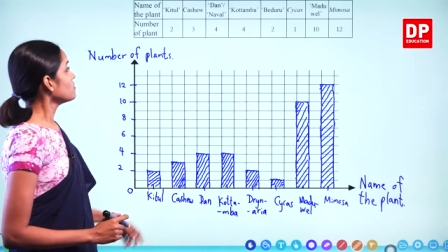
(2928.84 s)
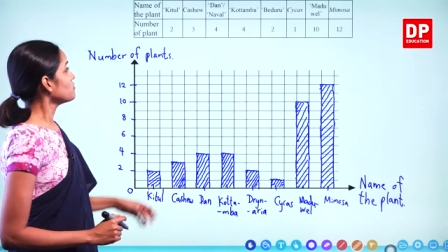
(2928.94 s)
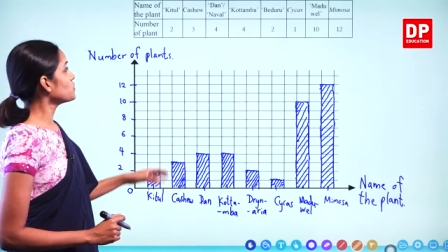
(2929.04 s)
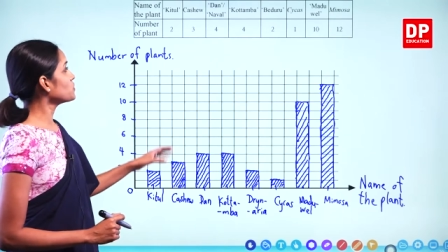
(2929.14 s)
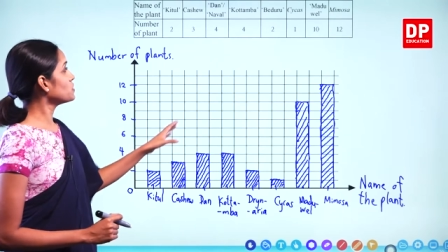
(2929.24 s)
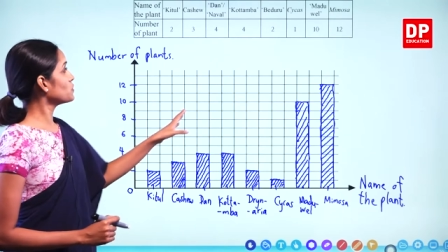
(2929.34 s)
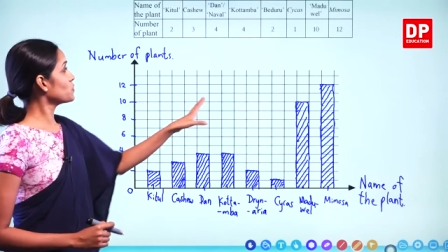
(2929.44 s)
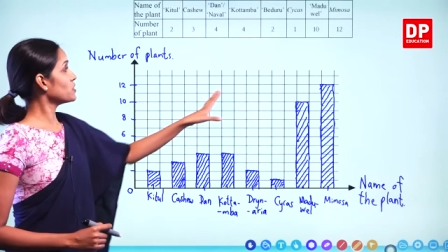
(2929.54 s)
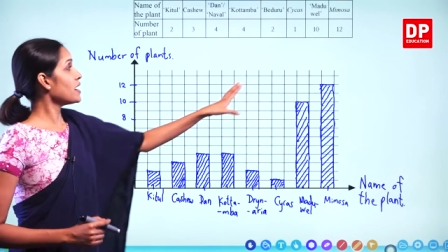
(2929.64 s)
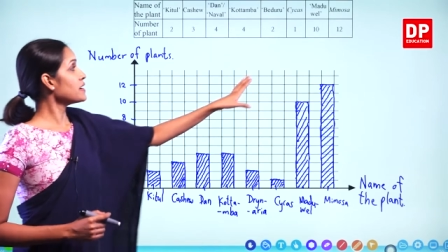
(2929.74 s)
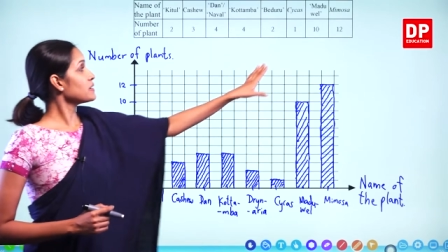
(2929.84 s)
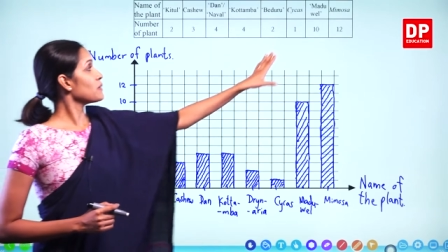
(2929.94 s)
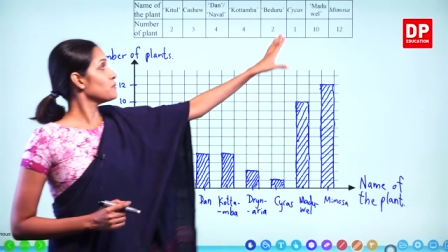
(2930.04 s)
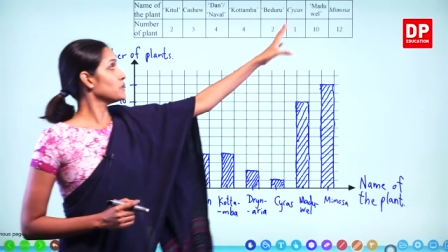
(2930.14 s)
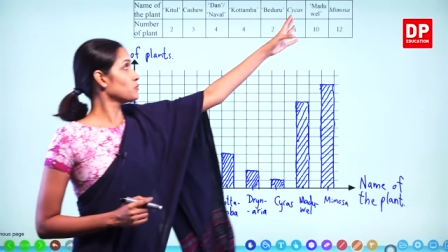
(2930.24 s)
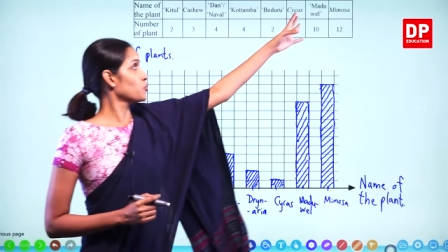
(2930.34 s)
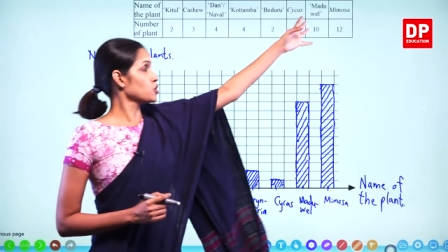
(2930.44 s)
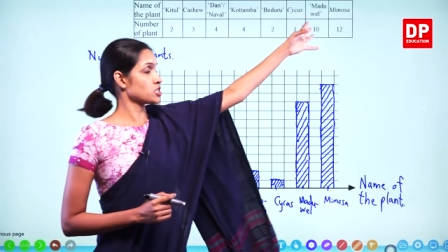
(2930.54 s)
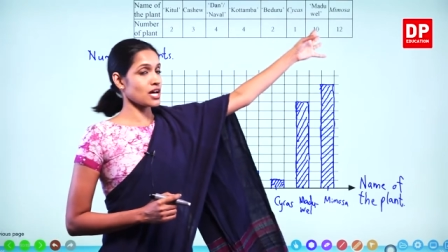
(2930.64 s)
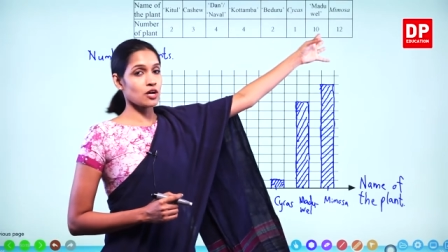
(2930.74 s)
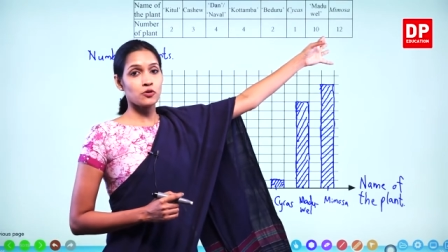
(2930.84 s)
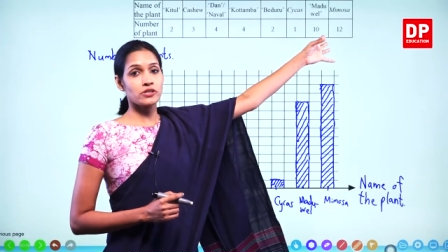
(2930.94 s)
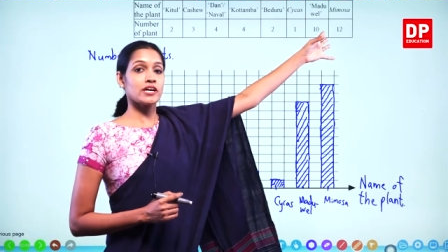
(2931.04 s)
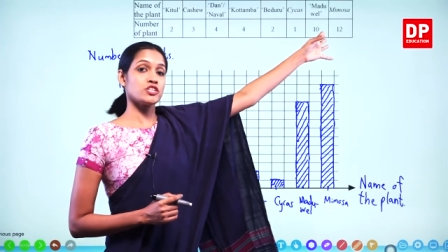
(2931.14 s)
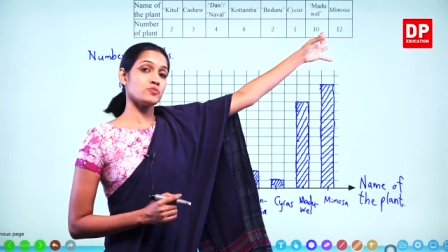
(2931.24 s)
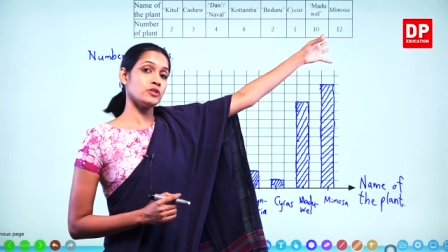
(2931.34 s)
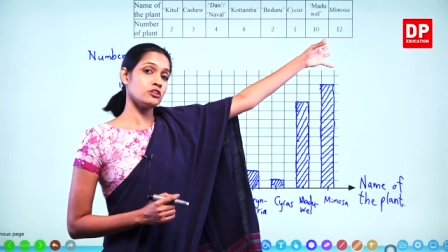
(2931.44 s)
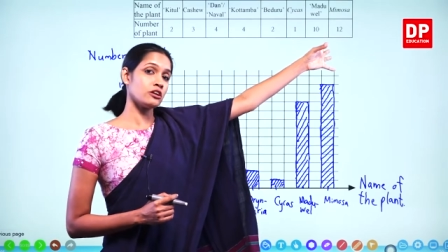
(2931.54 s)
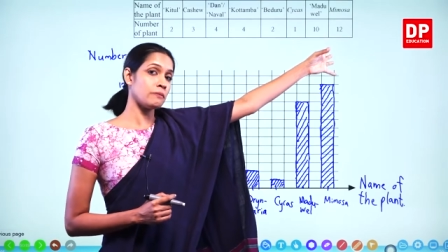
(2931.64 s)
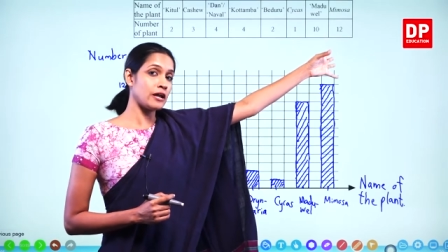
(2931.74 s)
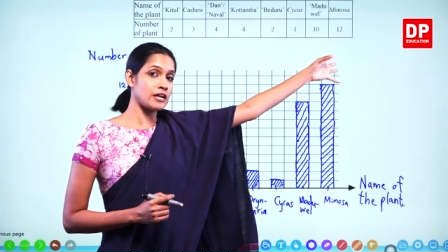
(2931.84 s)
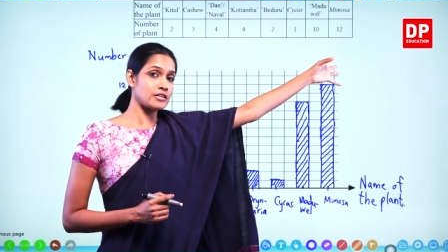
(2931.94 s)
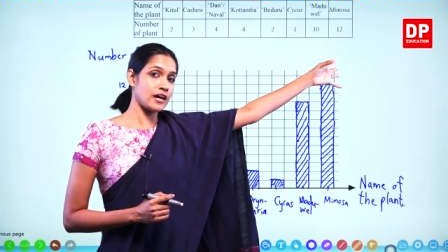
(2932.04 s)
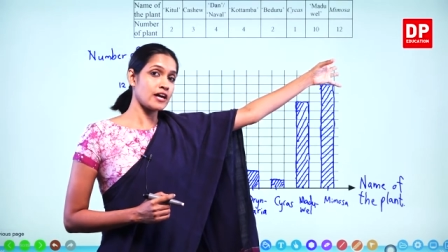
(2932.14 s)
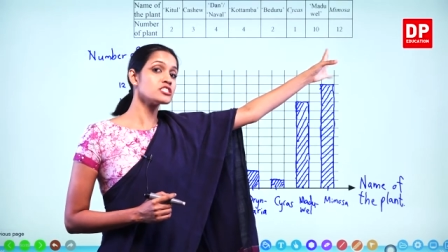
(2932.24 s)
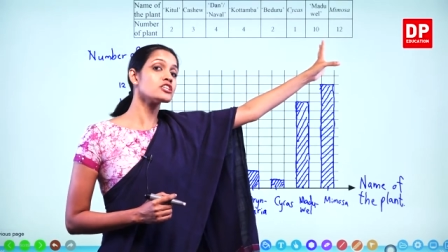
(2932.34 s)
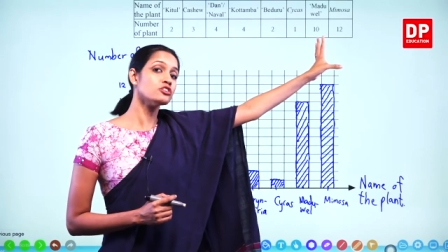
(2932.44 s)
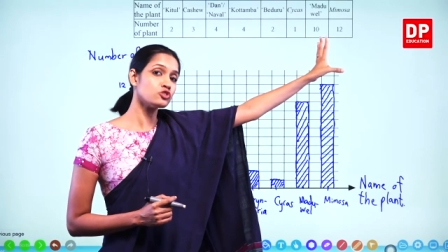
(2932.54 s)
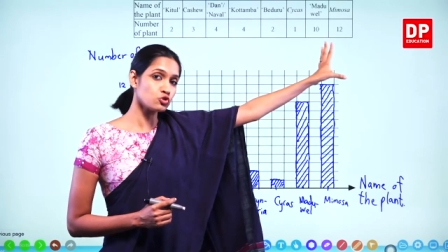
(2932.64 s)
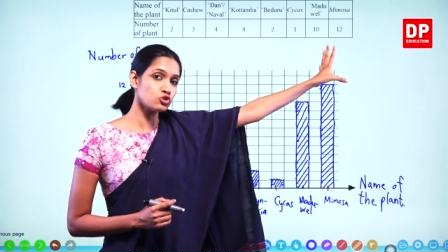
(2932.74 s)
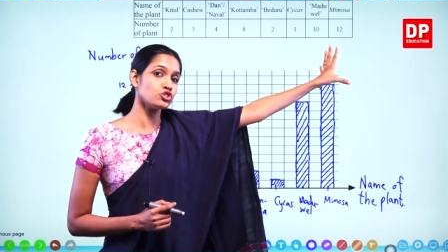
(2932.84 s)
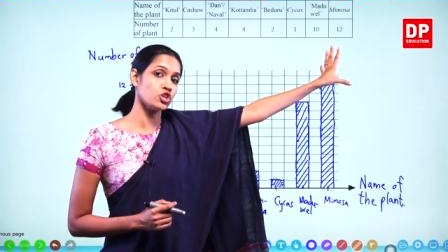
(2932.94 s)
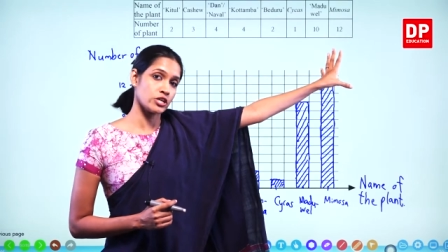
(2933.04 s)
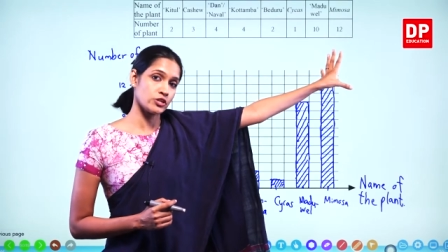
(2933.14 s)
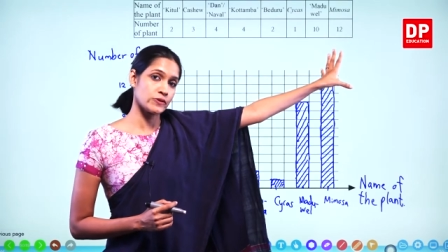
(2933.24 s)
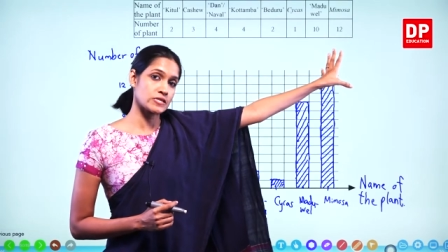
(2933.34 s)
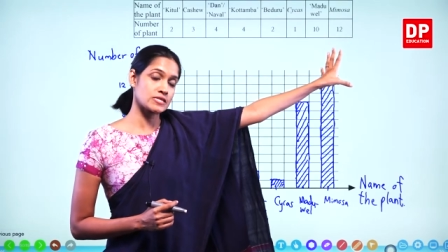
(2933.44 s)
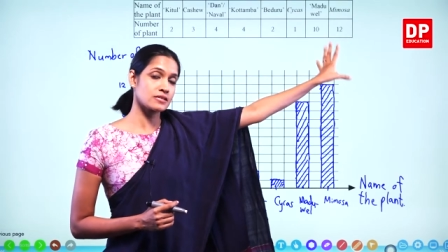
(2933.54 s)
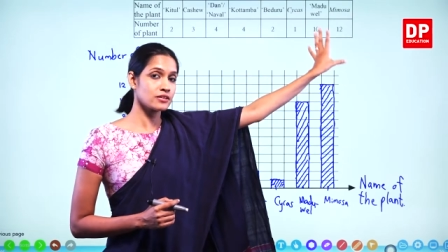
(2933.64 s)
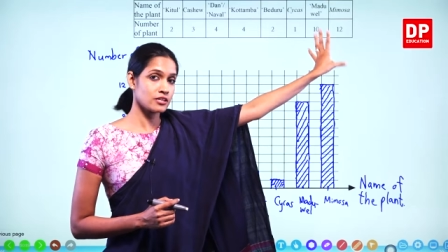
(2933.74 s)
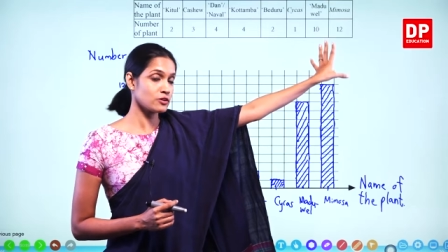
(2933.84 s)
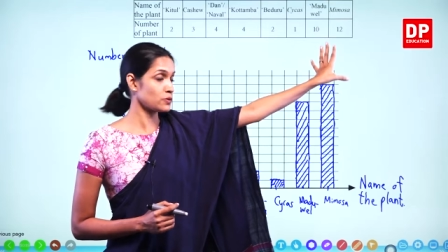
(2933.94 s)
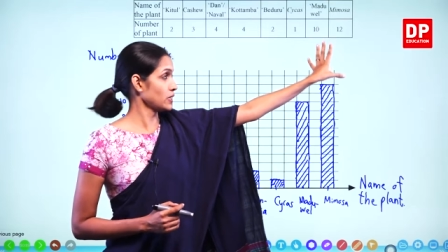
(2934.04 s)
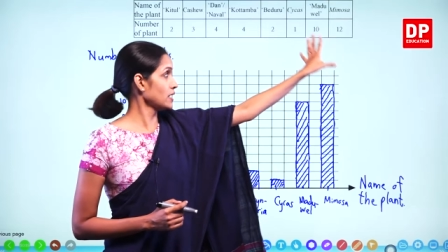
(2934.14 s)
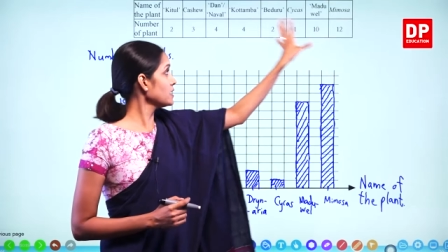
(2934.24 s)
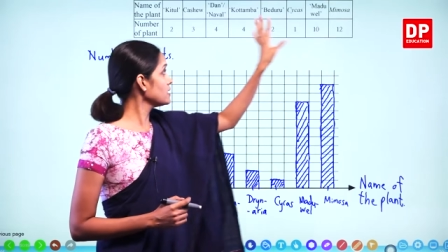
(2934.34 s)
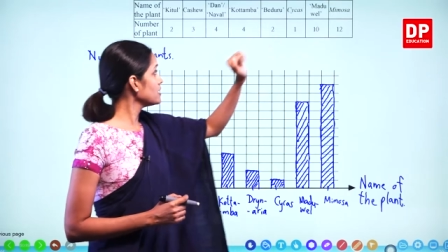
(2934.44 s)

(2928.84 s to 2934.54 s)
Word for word: we all know that mimosa or touch me not plant has root nodules. Okay,